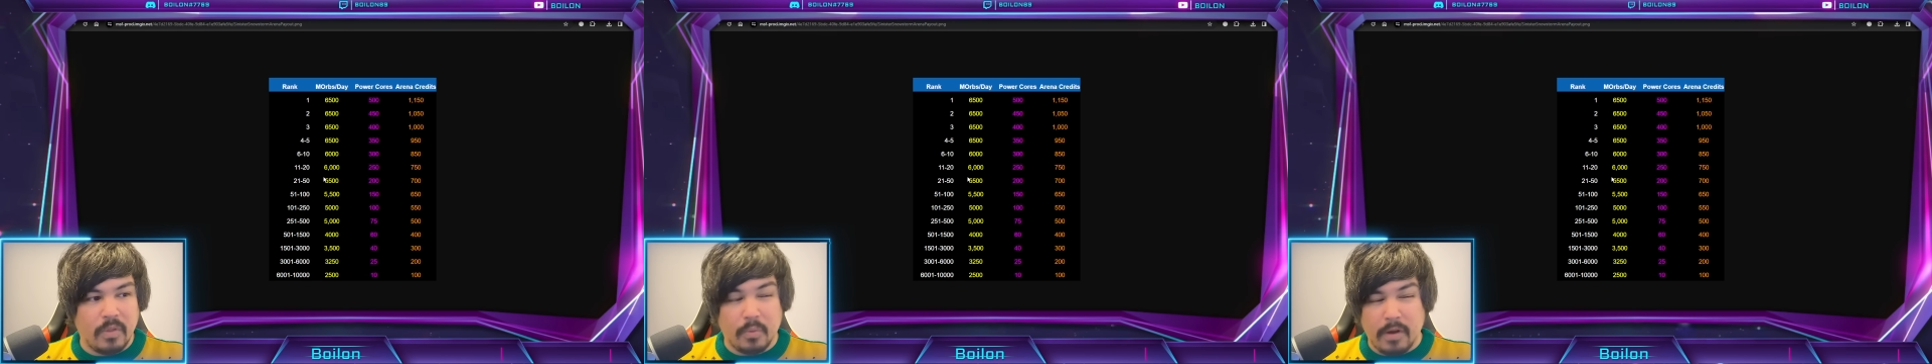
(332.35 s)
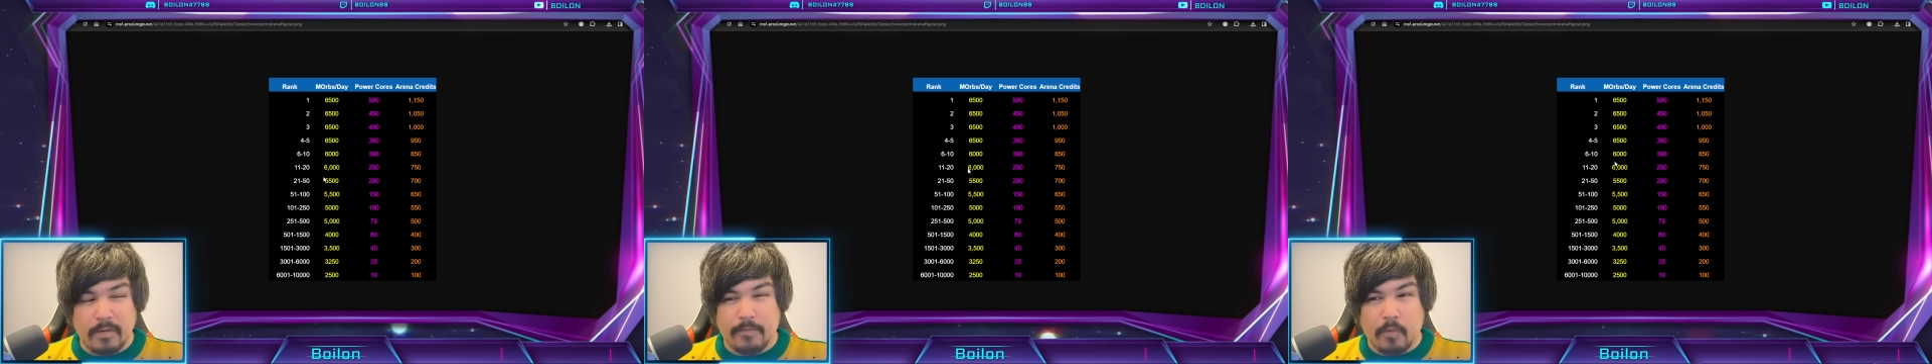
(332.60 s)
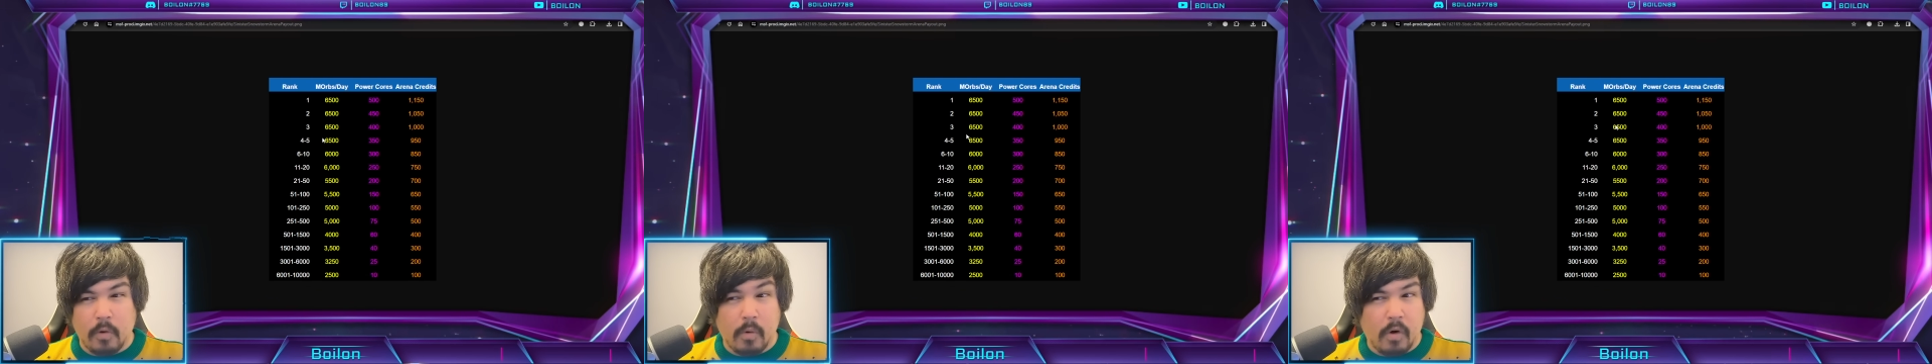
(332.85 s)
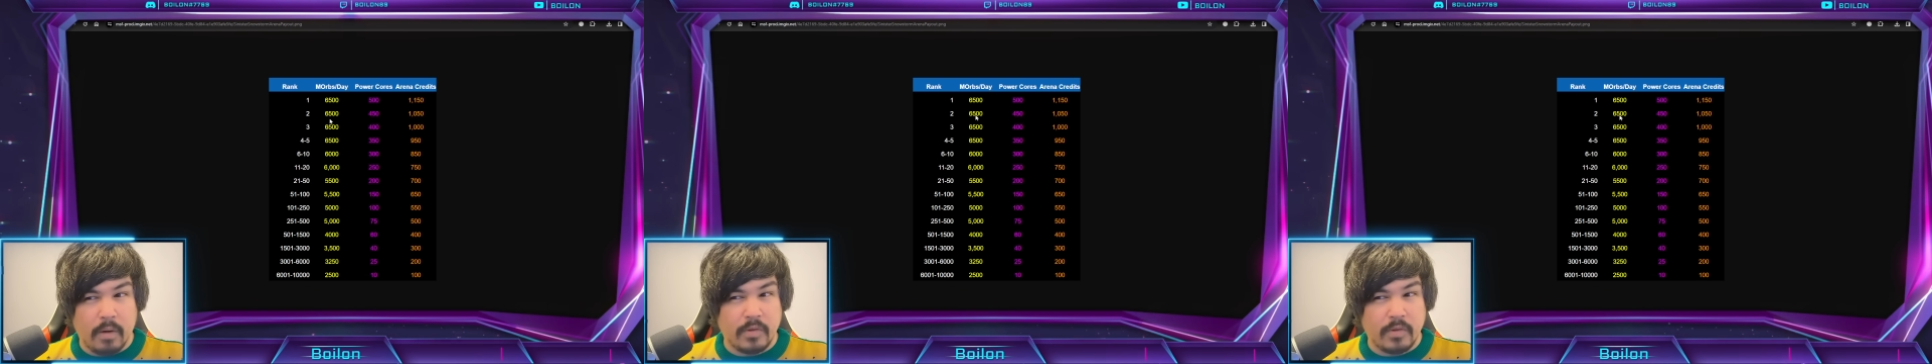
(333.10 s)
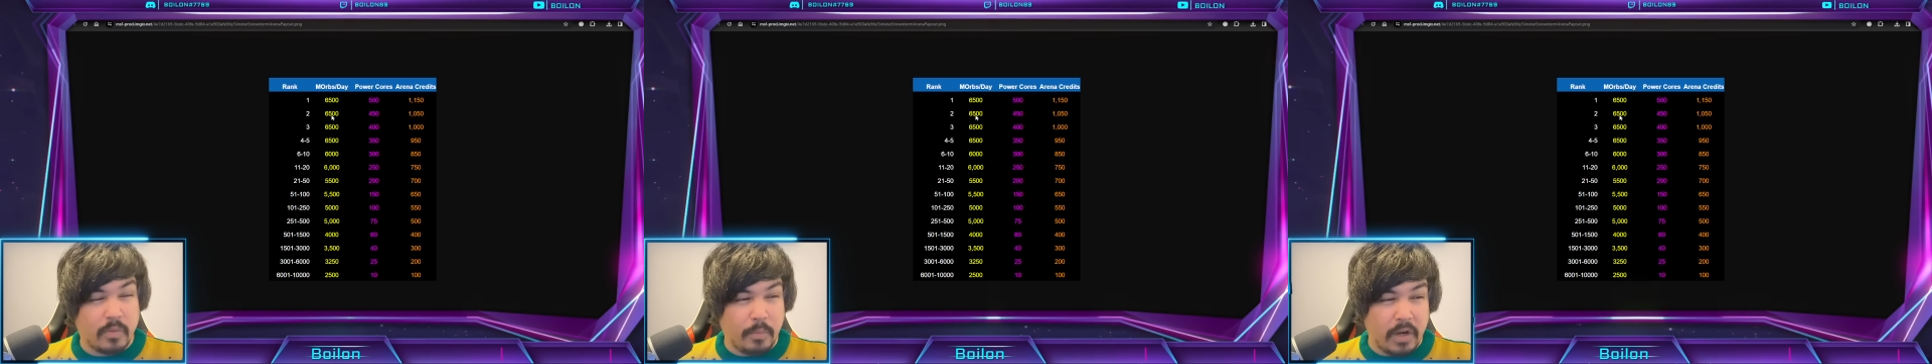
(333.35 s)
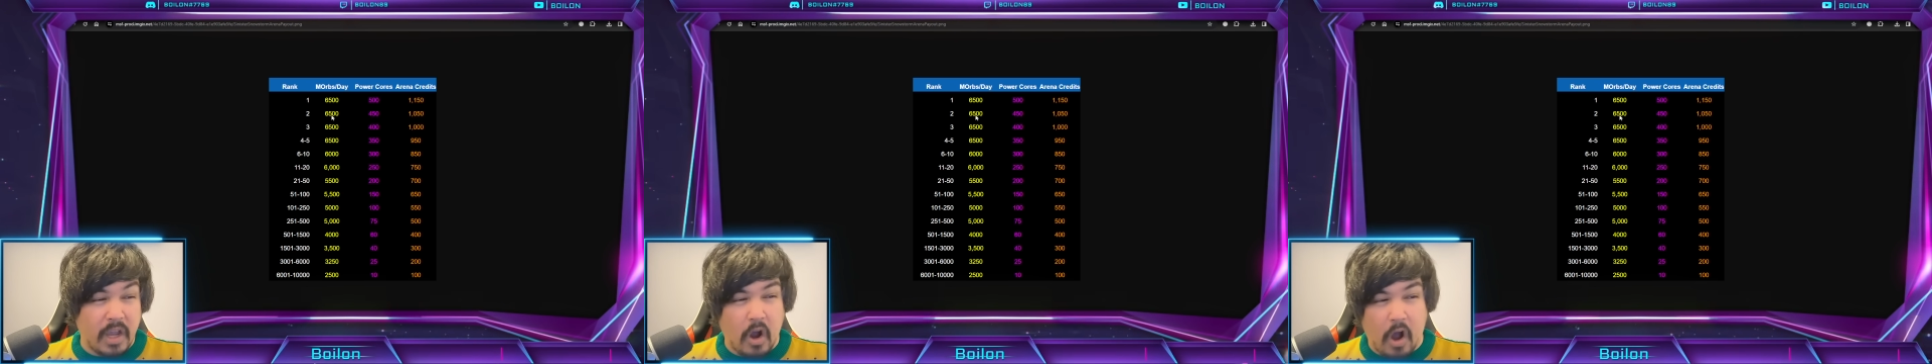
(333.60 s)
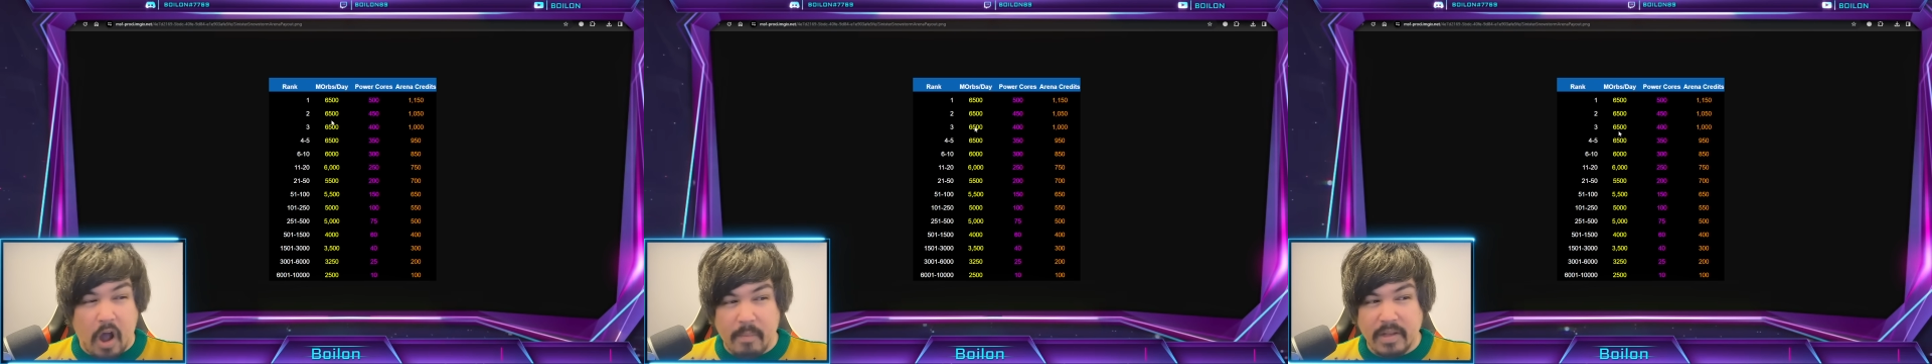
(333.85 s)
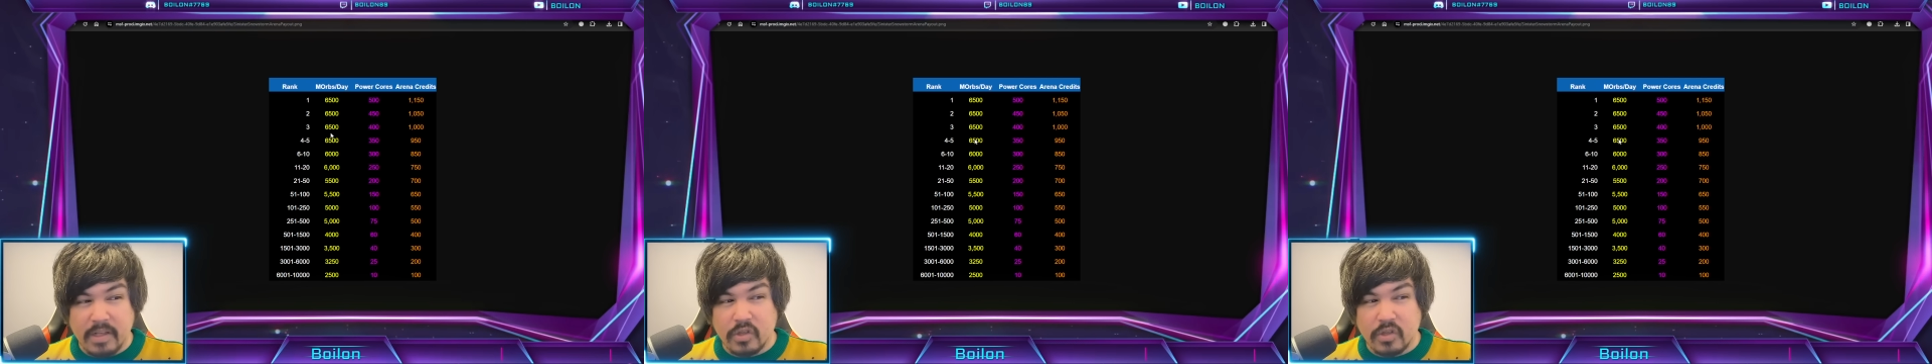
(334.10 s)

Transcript: three and four orbs was pretty common.